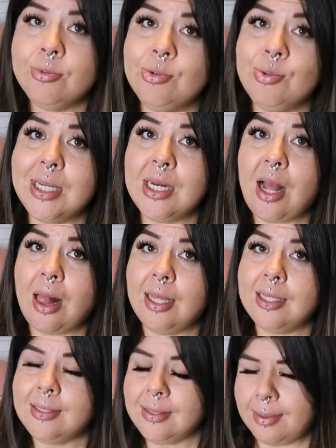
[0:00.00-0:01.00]
twenty
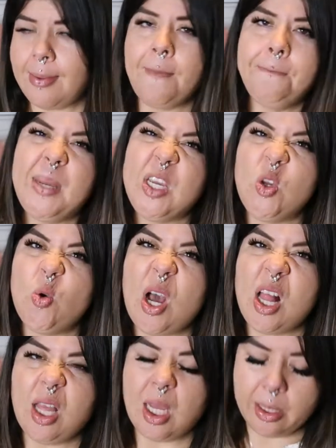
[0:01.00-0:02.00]
dollars. Make you
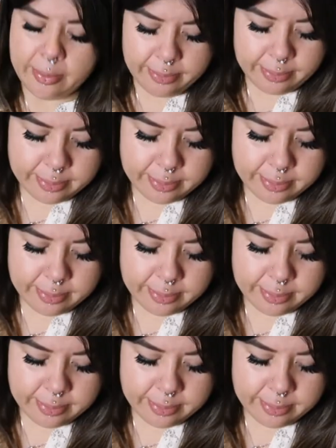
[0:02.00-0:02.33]
holla.